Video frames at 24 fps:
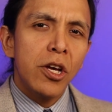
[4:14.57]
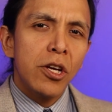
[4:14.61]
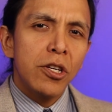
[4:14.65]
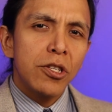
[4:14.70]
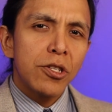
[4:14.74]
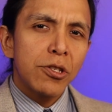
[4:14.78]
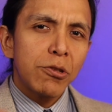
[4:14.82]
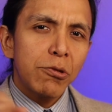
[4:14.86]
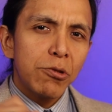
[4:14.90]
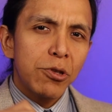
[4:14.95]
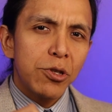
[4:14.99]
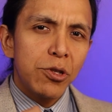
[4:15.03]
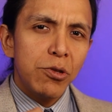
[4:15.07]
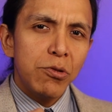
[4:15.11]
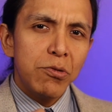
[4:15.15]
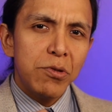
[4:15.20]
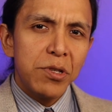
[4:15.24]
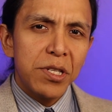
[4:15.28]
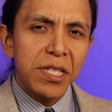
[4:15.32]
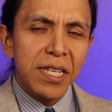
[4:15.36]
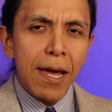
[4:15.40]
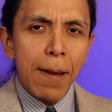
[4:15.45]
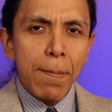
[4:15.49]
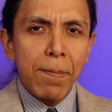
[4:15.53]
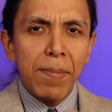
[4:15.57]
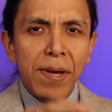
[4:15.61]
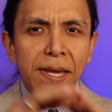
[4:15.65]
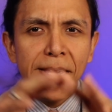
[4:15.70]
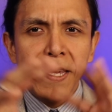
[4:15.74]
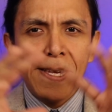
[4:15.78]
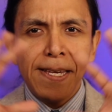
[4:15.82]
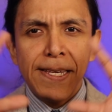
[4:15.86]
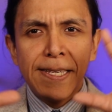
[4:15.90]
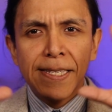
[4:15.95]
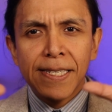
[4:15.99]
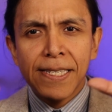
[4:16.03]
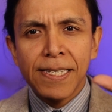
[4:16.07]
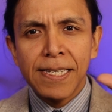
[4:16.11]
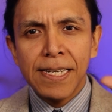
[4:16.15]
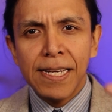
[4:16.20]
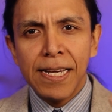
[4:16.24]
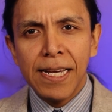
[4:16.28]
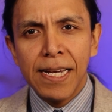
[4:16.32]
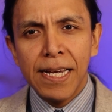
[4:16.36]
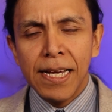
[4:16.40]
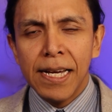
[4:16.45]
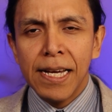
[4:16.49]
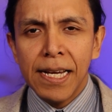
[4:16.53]
So as soon as that peace
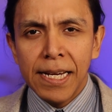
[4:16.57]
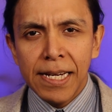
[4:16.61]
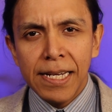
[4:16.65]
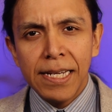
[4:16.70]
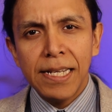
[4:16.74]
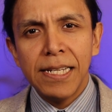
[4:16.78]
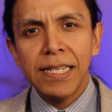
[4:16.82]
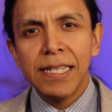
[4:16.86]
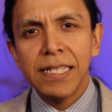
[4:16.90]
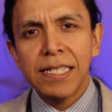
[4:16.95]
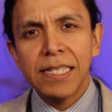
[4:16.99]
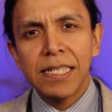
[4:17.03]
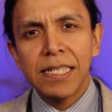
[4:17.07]
is